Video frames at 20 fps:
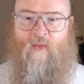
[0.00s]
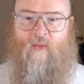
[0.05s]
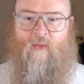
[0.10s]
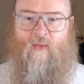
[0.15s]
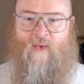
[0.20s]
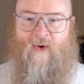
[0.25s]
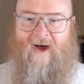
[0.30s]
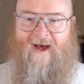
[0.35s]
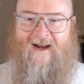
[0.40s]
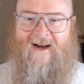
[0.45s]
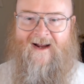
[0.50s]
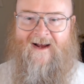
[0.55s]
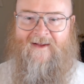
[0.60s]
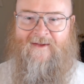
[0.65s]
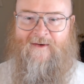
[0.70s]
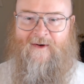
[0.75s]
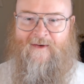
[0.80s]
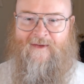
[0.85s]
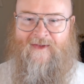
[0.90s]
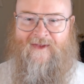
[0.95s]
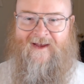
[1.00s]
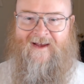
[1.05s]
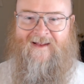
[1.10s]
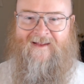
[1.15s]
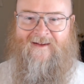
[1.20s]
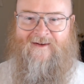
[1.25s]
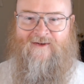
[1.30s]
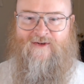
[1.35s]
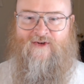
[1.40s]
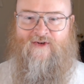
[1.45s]
One other
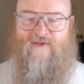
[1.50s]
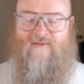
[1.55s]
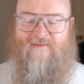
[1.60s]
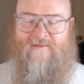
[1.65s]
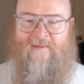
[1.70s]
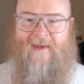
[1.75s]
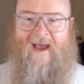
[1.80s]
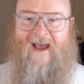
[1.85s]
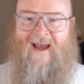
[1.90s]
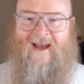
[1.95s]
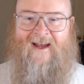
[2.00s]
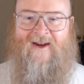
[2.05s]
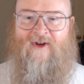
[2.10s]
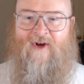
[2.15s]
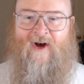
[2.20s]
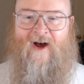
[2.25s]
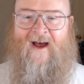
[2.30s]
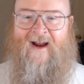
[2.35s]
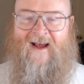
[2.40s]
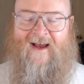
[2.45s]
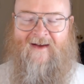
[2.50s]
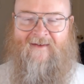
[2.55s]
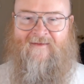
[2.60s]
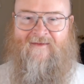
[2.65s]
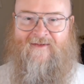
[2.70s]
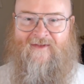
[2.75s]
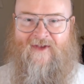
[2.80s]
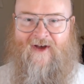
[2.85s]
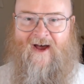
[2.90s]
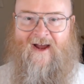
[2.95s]
thing that you may not have
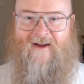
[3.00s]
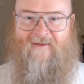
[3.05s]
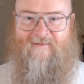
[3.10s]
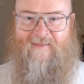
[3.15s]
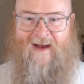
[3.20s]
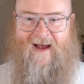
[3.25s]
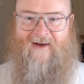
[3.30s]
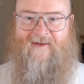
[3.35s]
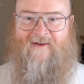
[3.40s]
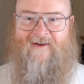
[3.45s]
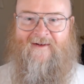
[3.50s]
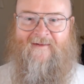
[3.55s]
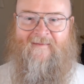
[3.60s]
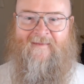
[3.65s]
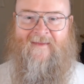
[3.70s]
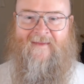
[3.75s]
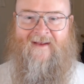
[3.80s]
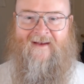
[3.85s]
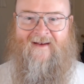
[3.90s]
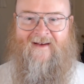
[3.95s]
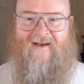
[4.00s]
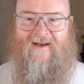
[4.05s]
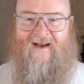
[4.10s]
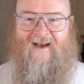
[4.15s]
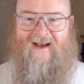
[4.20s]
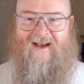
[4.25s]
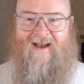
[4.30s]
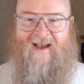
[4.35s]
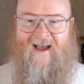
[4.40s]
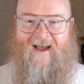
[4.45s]
thought about,
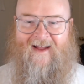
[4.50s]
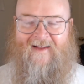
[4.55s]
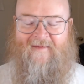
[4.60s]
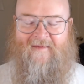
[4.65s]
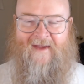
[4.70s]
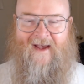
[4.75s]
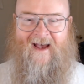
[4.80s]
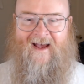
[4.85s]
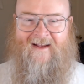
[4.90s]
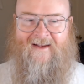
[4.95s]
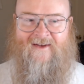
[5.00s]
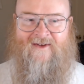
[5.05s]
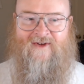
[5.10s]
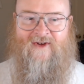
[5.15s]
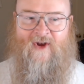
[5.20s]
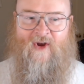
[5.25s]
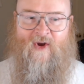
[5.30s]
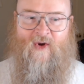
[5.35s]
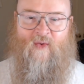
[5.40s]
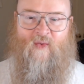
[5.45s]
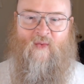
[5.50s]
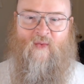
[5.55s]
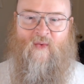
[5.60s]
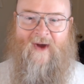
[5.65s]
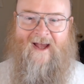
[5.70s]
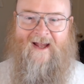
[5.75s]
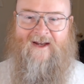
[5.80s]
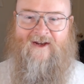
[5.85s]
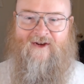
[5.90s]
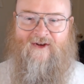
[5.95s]
and that is,
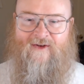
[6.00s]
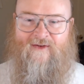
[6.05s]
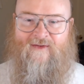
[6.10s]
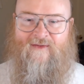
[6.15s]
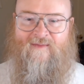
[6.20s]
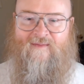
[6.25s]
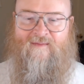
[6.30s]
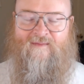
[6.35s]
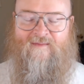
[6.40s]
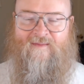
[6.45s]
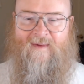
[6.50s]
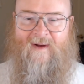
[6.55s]
when you